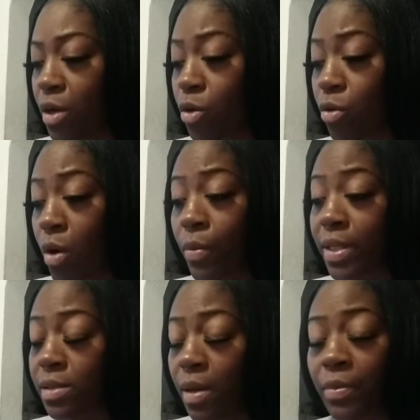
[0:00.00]
growing
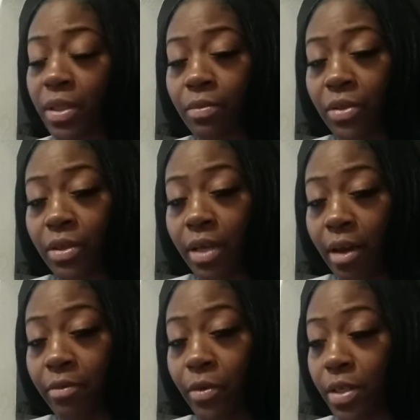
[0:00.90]
something, putting
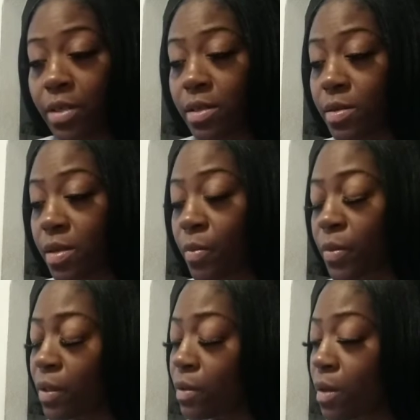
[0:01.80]
effort into
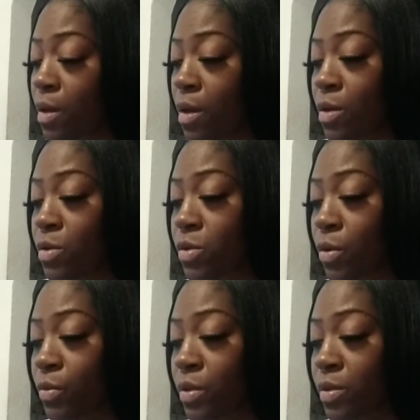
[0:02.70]
something.
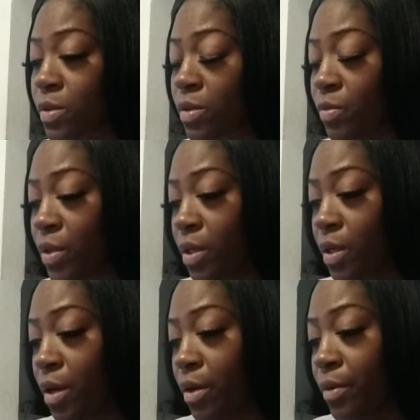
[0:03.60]
So this could be
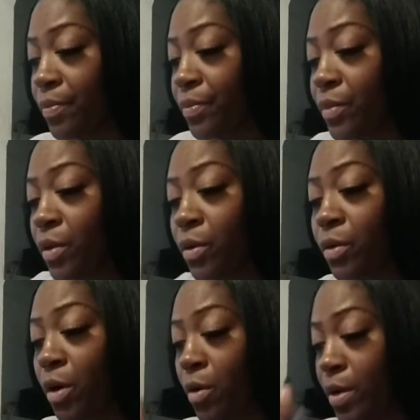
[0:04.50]

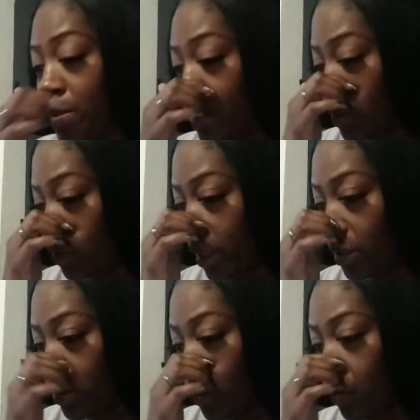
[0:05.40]
current
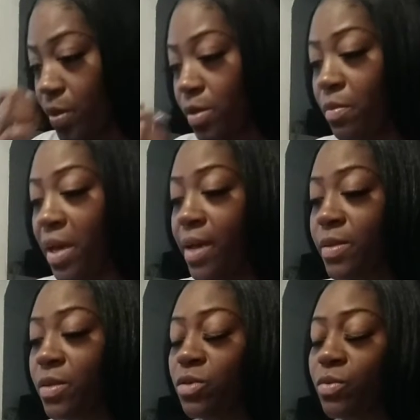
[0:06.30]
situation or recent past
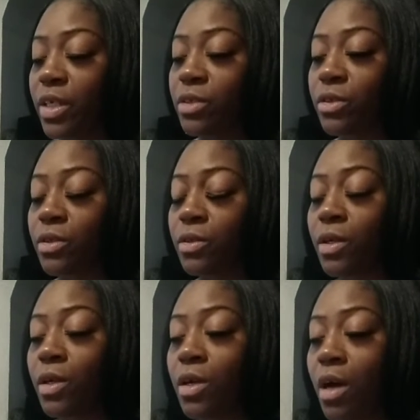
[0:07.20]
situation.
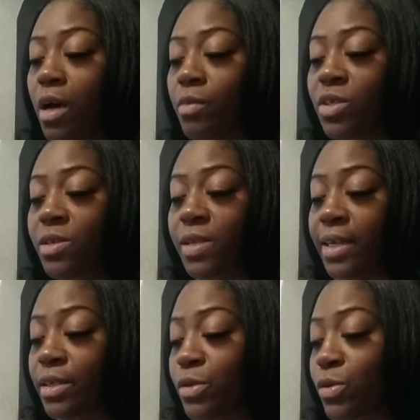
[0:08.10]
You
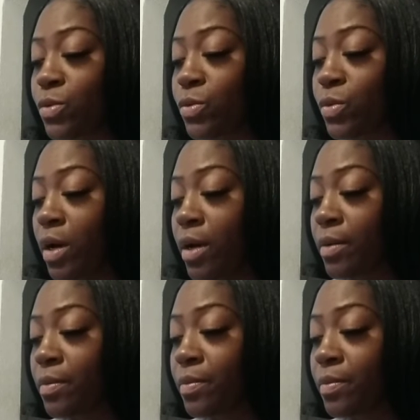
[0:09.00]
decided to